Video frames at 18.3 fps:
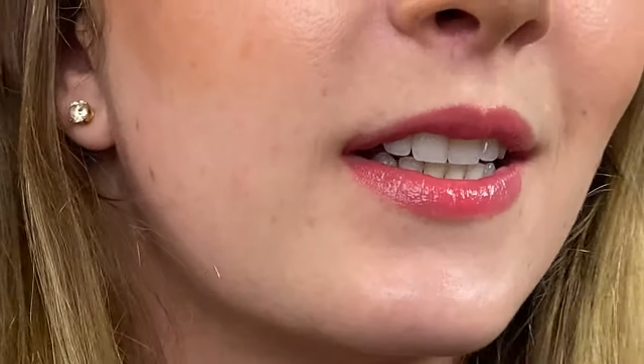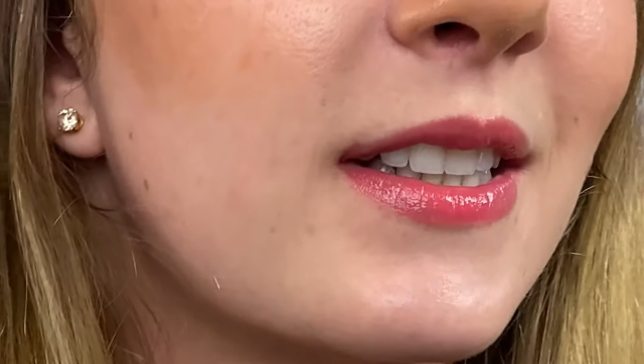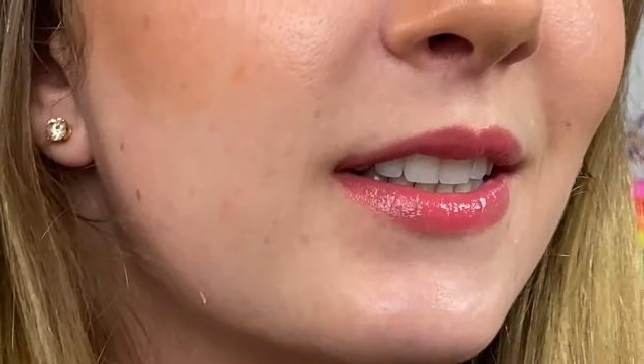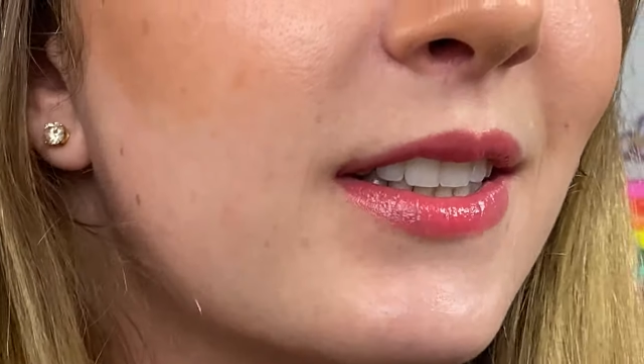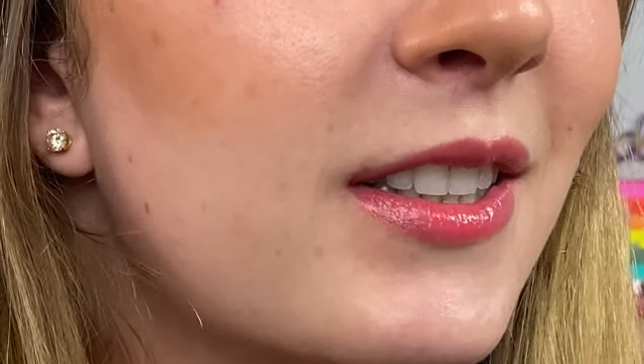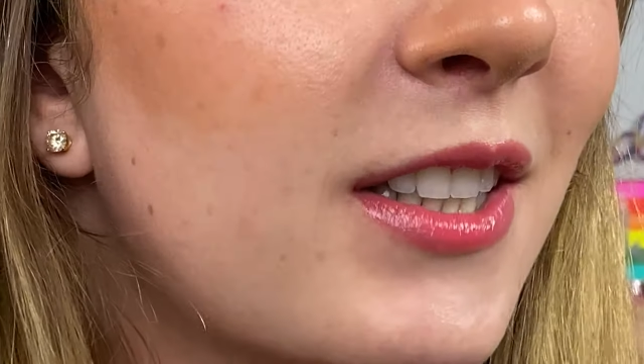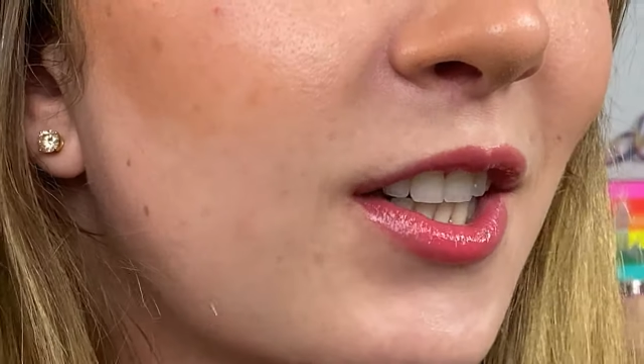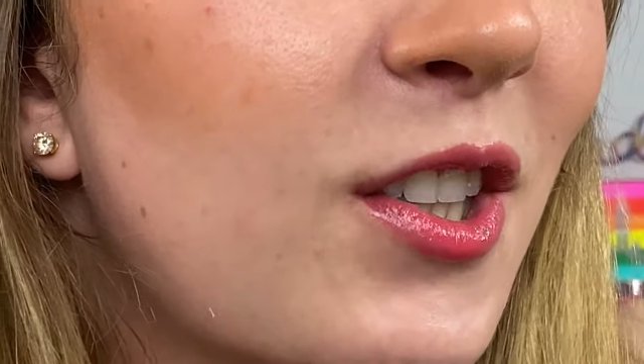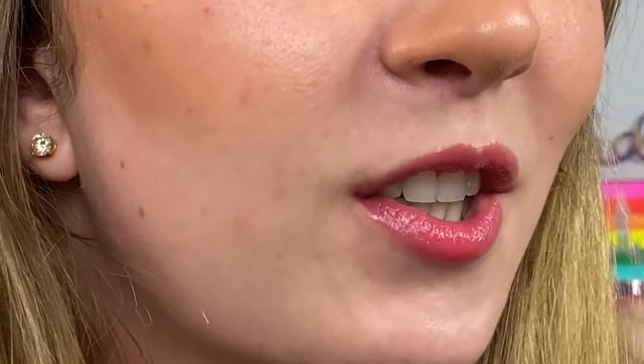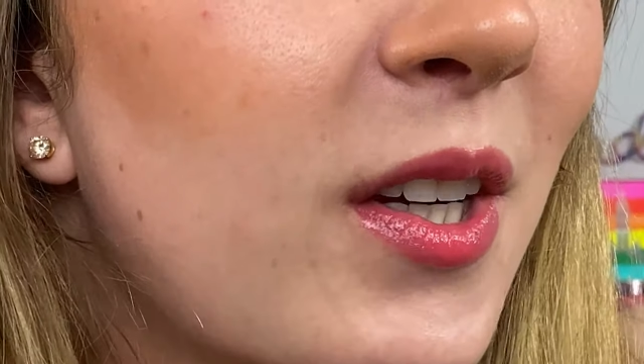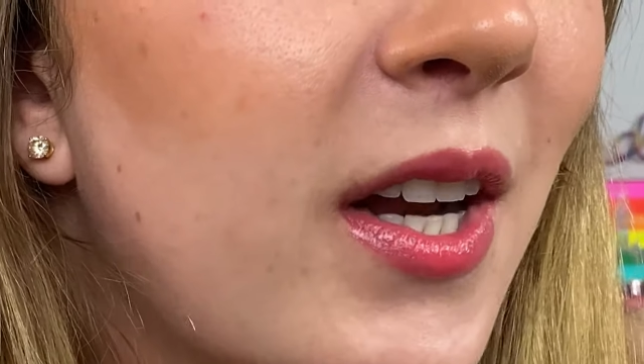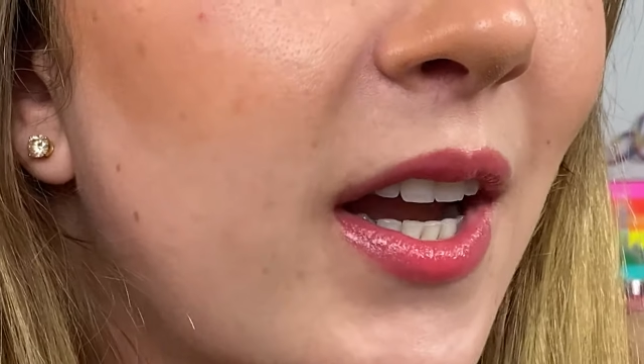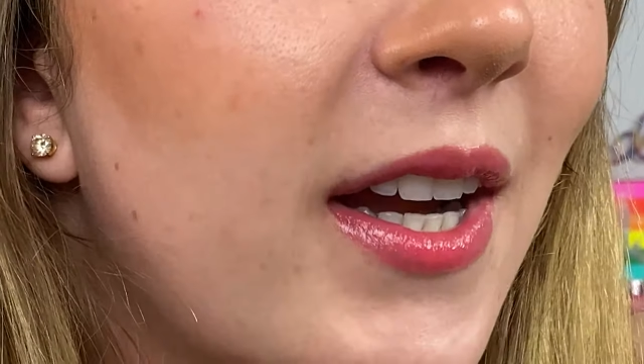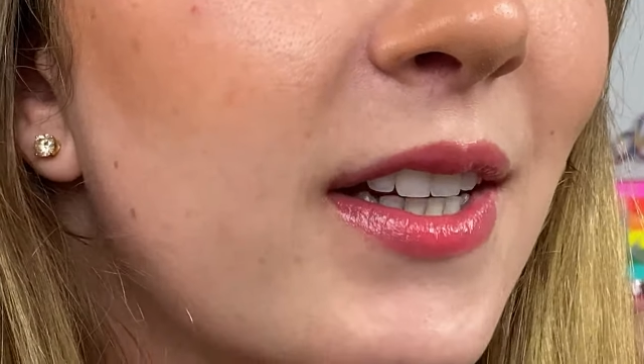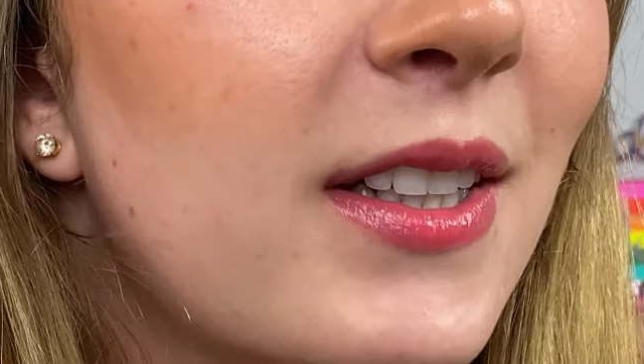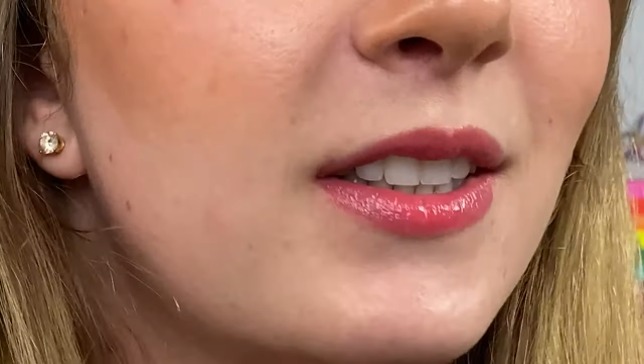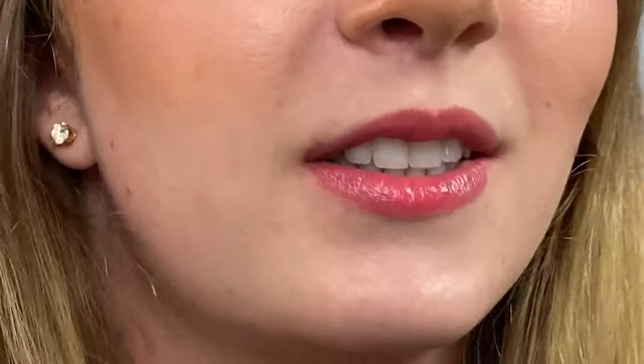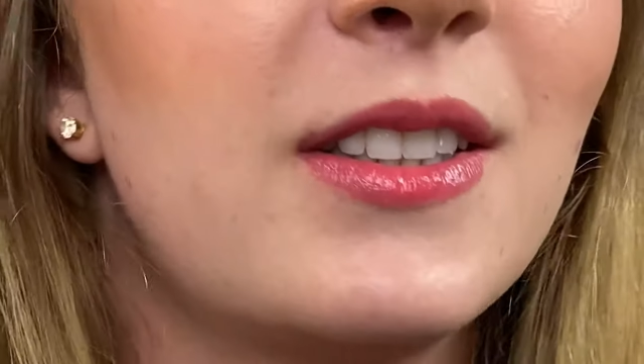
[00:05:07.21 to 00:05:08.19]
Such a
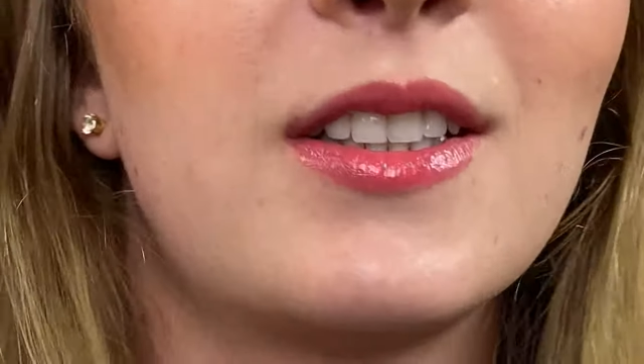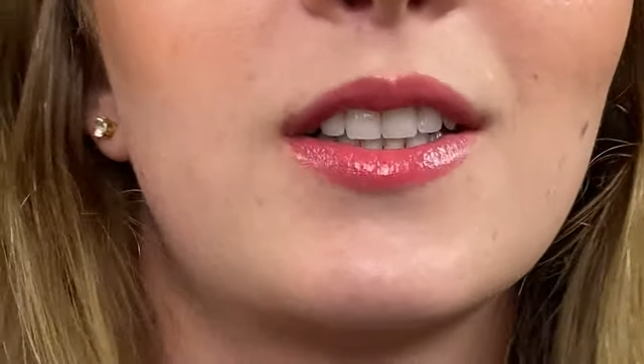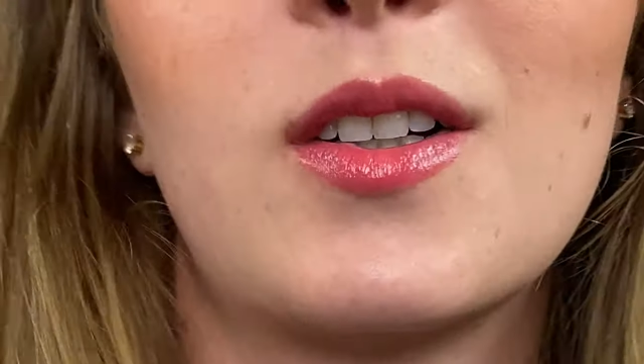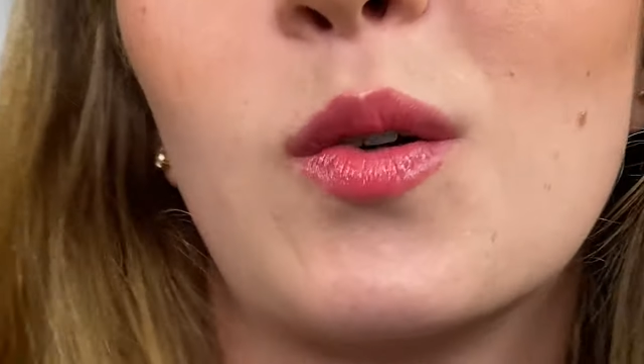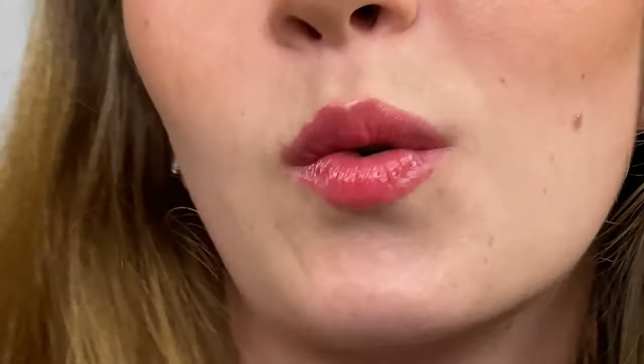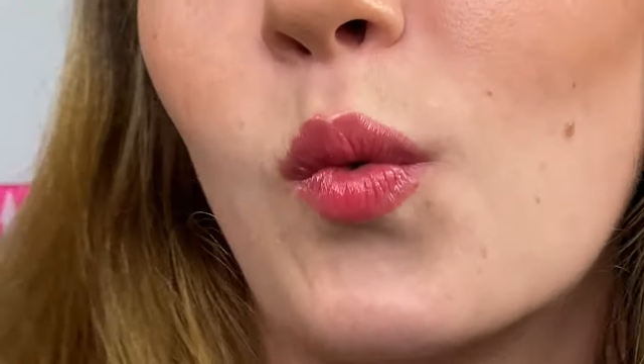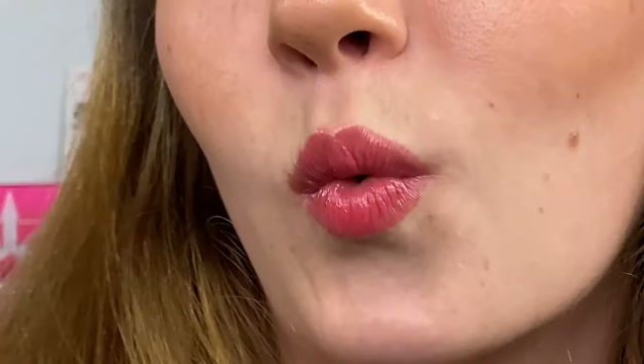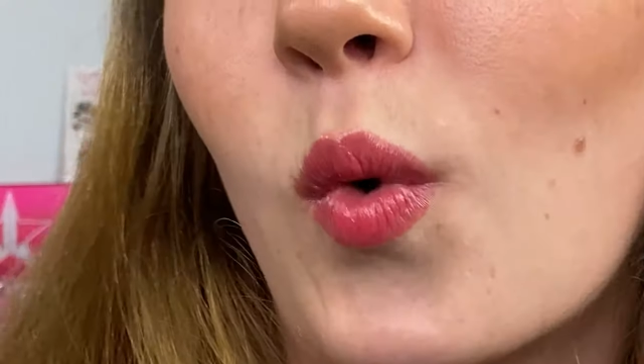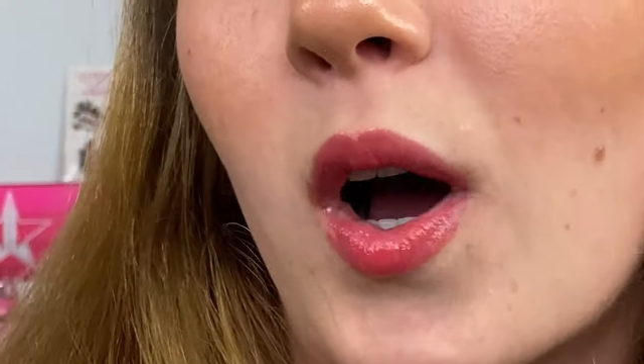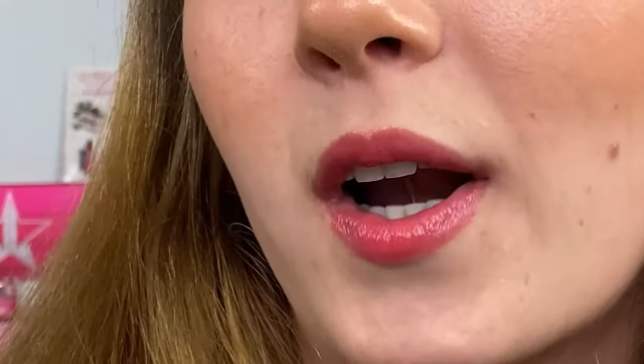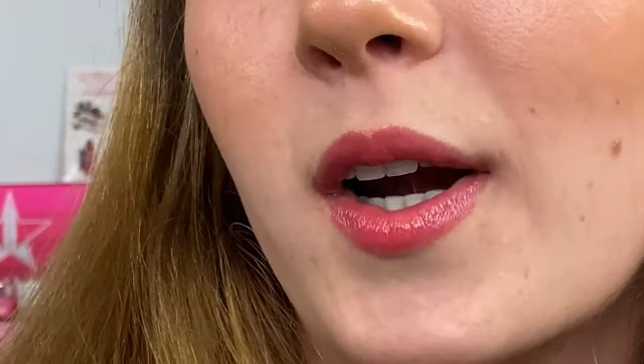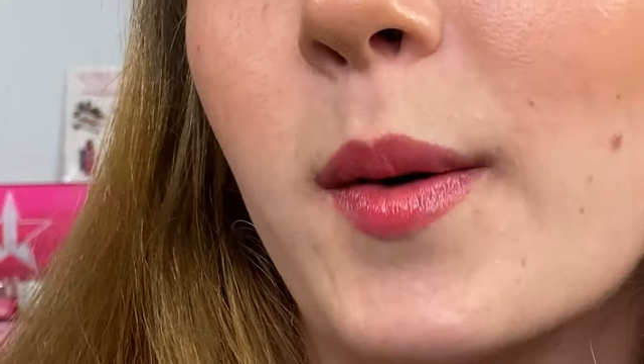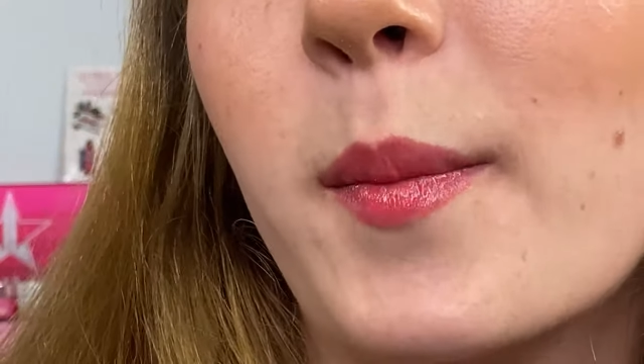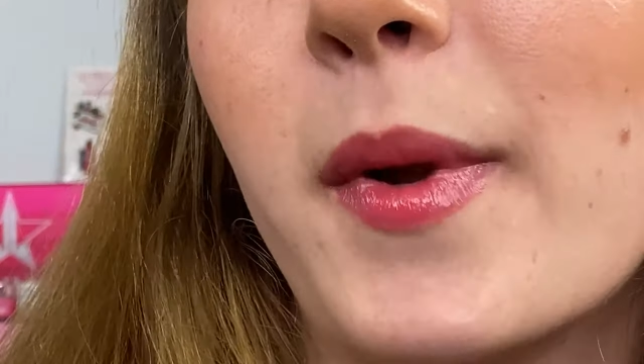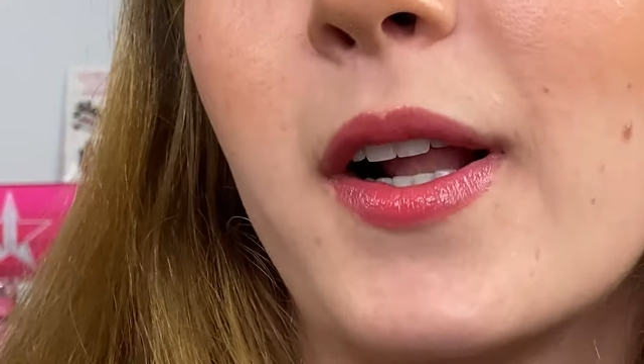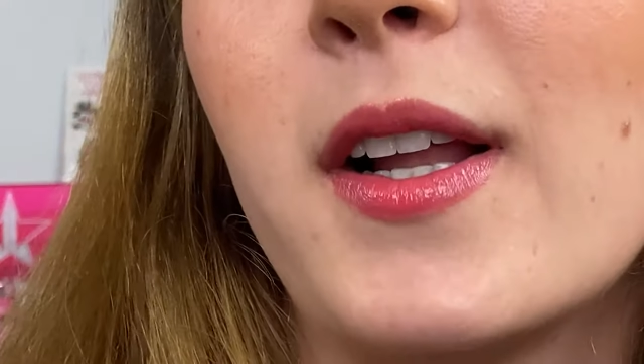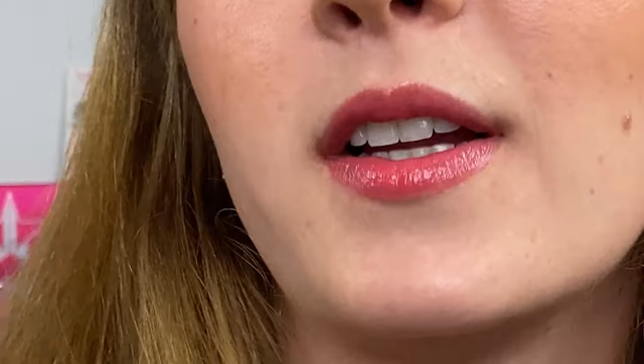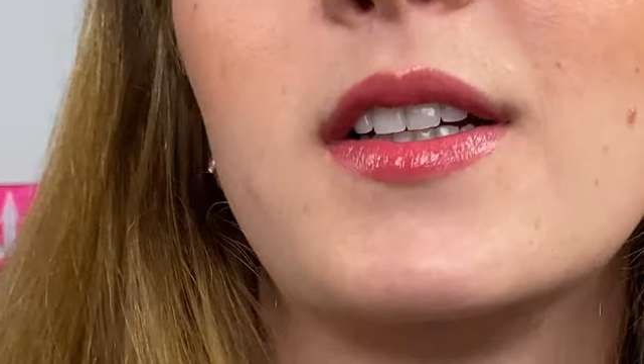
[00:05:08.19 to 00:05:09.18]
nice
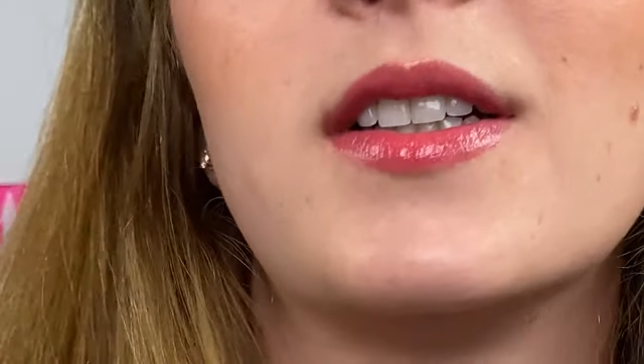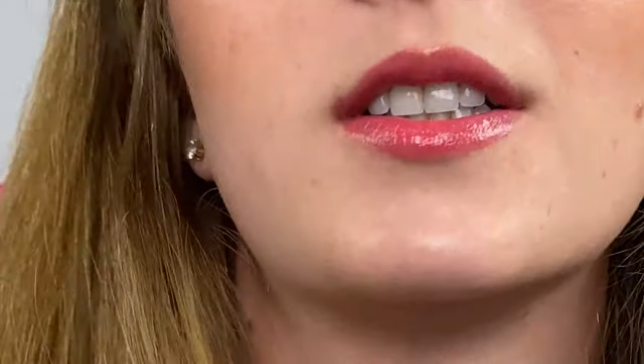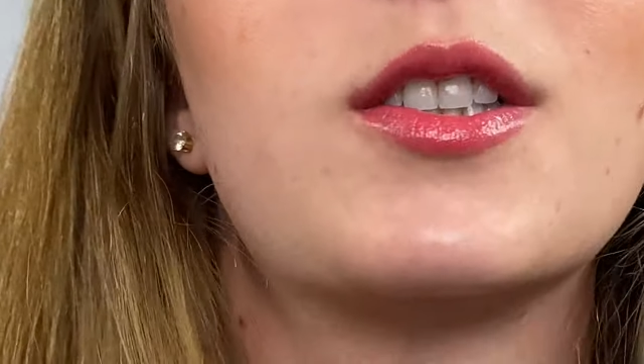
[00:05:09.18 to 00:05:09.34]
watermelon,